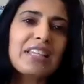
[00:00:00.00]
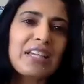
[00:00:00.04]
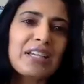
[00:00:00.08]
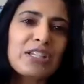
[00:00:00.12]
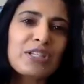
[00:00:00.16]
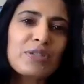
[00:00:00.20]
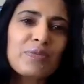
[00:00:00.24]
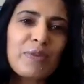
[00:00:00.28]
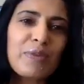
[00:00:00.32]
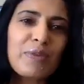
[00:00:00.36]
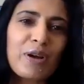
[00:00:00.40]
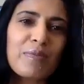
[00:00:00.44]

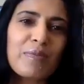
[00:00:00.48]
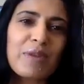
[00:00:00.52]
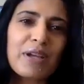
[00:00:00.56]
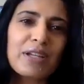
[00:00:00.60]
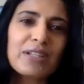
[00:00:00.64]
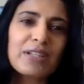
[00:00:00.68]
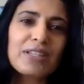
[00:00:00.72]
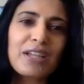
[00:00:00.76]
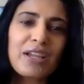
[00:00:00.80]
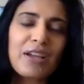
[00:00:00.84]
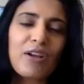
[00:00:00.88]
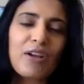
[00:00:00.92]

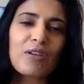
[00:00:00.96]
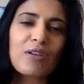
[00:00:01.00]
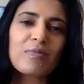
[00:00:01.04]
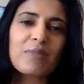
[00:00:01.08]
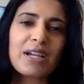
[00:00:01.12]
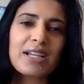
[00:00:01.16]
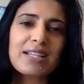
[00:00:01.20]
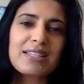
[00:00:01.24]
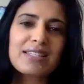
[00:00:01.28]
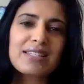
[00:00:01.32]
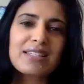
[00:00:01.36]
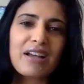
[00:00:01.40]
experimenting on
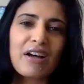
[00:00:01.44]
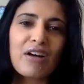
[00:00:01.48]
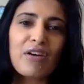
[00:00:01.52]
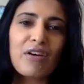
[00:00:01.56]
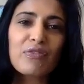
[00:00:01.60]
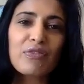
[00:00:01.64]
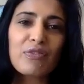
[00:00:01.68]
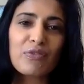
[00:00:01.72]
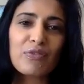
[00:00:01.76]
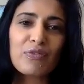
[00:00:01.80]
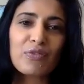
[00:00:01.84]
myself